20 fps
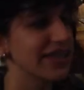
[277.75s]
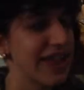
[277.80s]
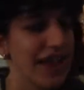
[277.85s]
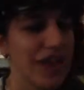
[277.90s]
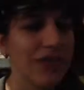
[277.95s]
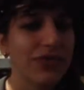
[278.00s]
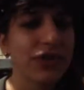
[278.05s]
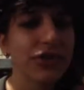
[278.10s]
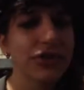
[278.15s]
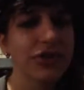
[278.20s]
the
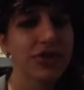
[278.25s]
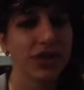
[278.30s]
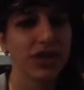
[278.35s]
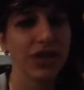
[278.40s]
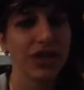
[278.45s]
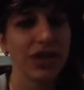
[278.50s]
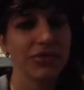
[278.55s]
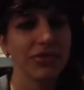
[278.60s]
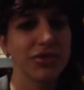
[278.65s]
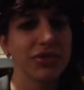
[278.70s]

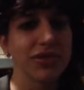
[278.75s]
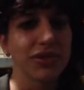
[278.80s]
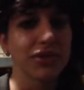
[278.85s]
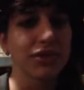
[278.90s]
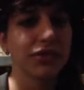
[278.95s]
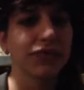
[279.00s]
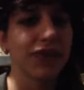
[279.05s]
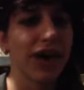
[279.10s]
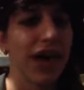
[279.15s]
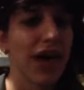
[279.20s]
diversity of music
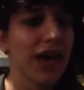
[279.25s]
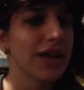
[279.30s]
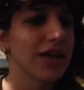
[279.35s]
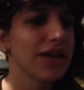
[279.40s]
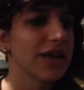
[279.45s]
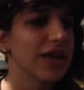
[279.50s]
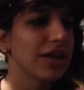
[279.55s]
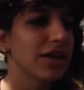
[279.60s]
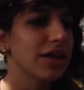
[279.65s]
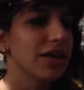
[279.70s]
you find
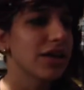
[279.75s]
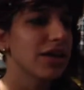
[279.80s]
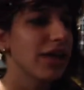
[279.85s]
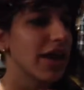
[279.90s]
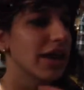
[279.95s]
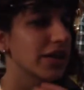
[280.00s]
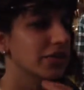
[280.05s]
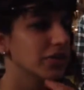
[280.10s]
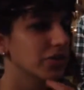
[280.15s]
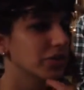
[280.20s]
here?
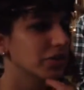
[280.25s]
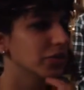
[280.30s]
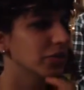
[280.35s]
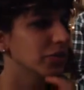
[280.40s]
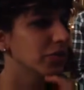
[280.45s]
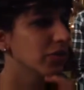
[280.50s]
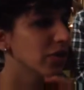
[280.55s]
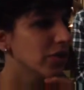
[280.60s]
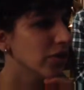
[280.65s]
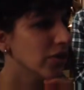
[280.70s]
Like, do you
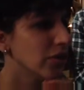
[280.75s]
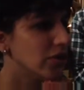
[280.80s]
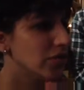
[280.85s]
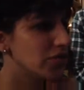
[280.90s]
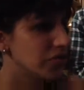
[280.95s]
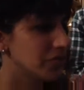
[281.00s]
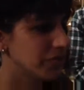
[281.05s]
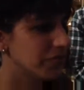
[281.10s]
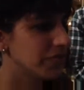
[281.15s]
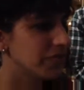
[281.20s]

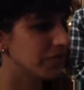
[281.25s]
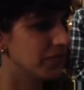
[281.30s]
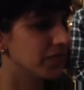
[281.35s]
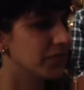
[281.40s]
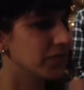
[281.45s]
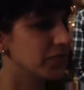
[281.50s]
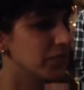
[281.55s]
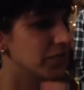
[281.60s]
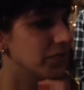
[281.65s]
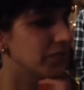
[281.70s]

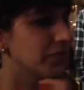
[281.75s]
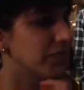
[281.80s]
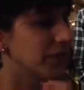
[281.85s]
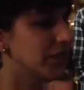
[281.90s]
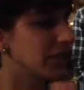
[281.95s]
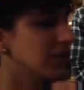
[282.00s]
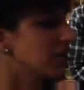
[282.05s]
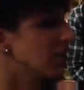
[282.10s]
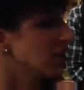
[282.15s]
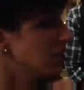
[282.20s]

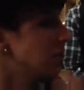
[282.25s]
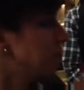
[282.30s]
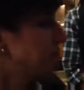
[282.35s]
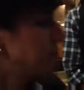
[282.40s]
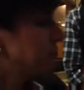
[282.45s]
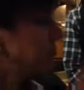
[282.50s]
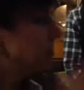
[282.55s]
feel,